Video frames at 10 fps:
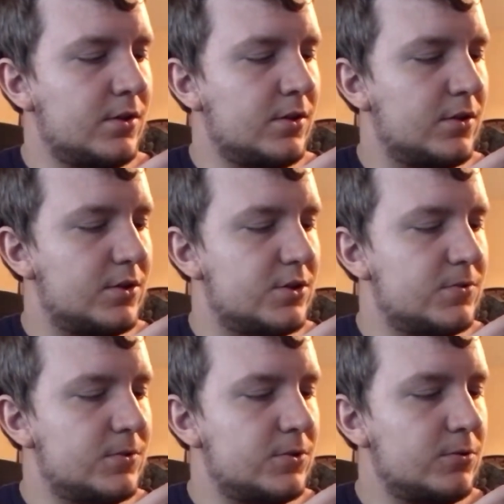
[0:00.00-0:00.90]
the
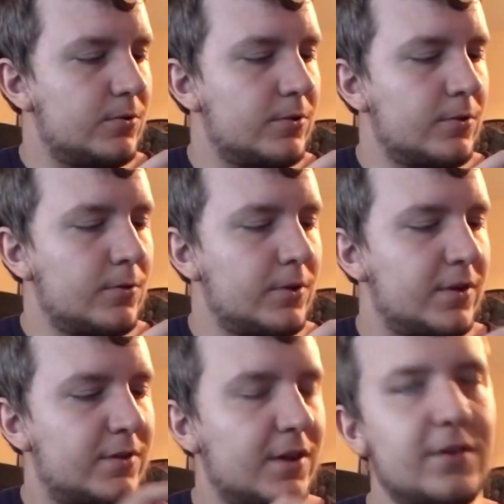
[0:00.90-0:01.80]
Shinjuku
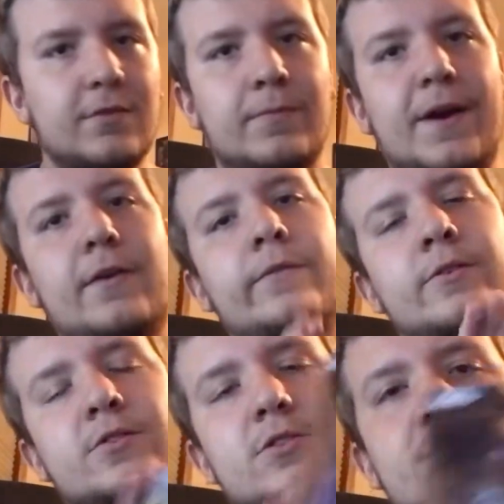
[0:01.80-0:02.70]
Decisive Battle
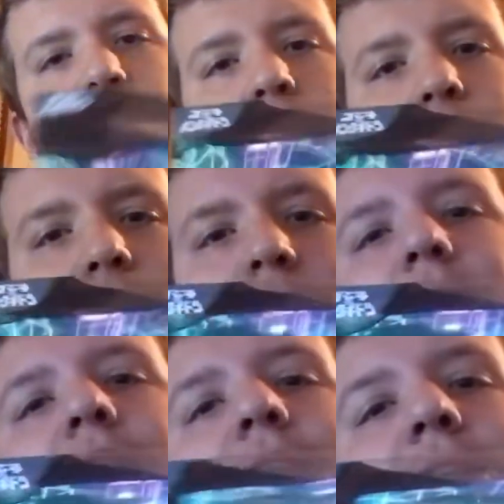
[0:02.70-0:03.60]
version. So apparently this
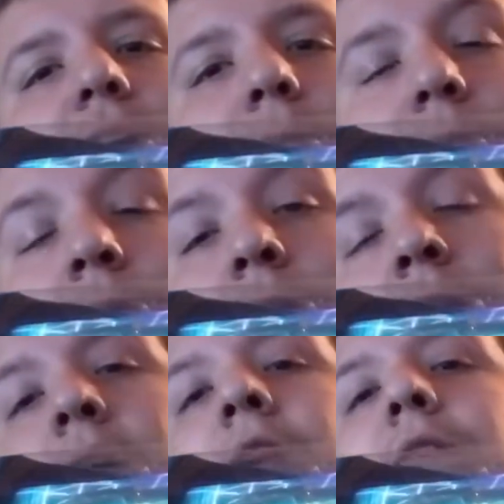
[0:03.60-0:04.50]
is the type.
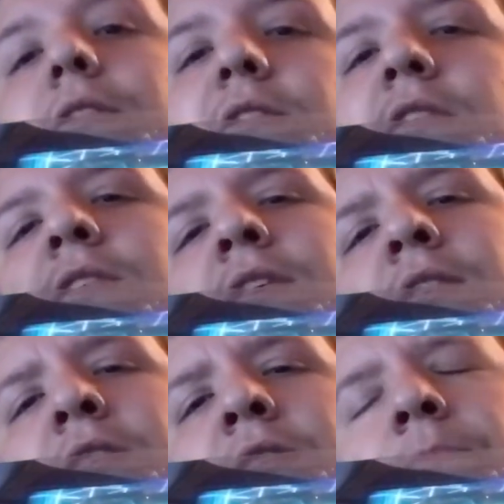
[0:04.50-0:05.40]
This is
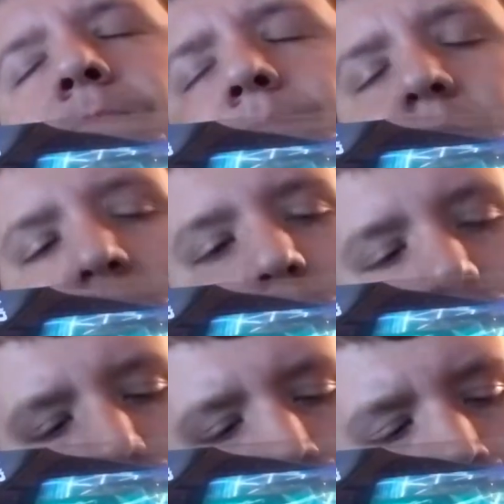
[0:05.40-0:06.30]
the
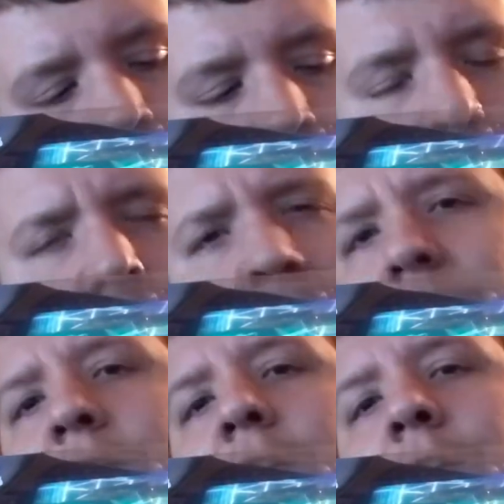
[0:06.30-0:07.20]
version of the
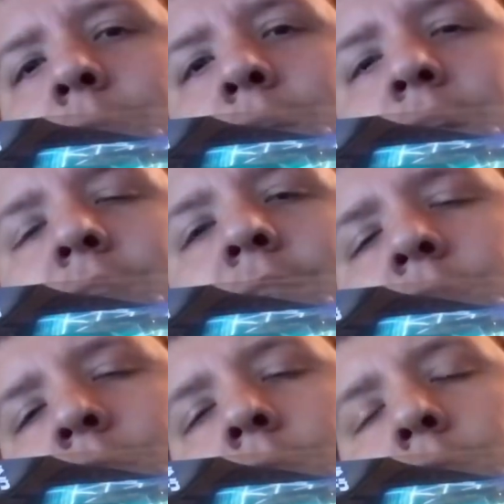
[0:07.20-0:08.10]
1991
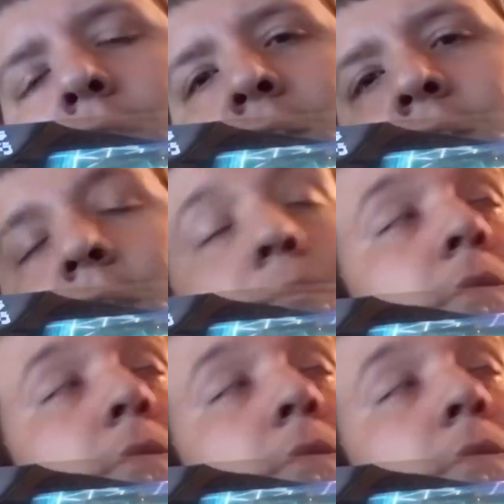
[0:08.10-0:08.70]
Godzilla suit that